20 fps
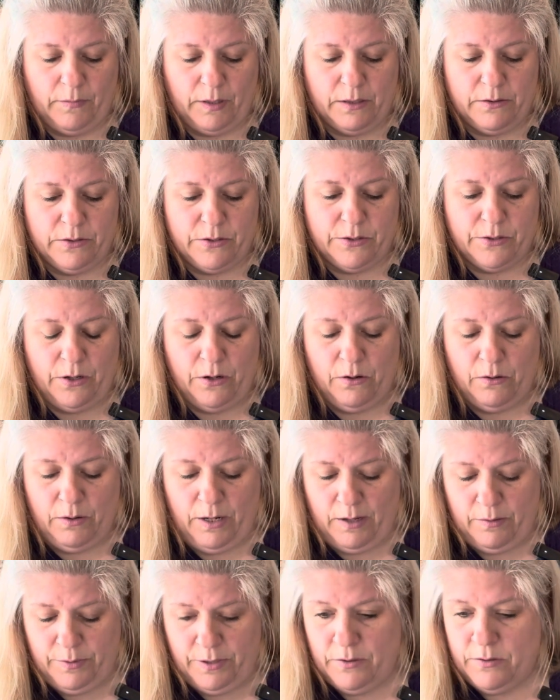So
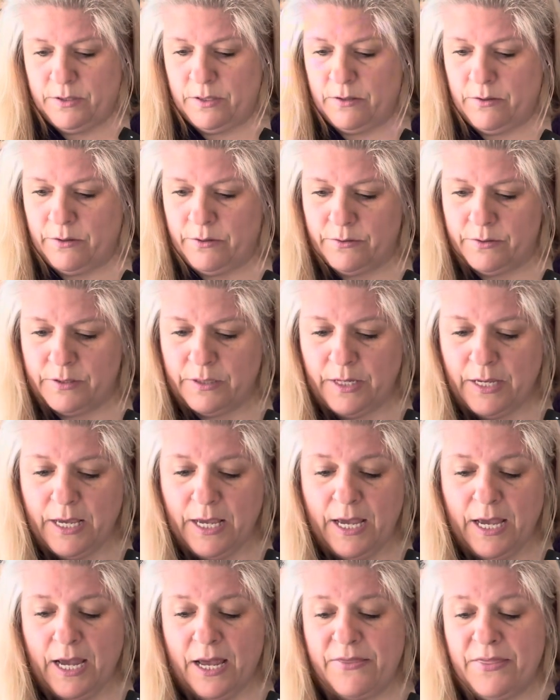I'll be using those.
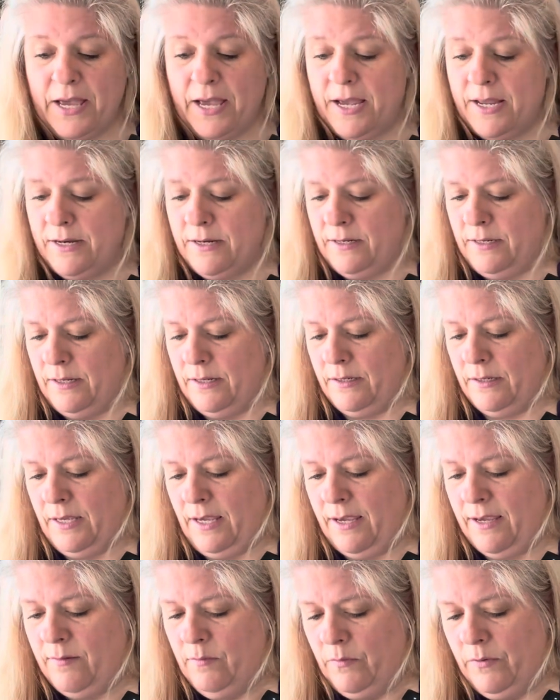And then it
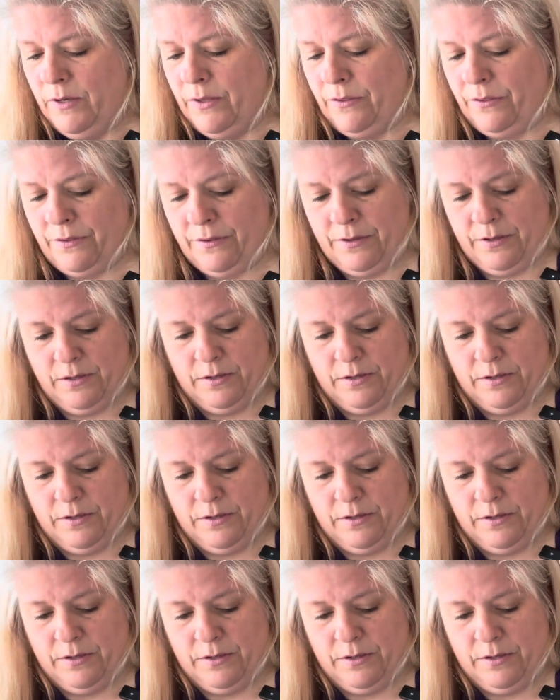came with,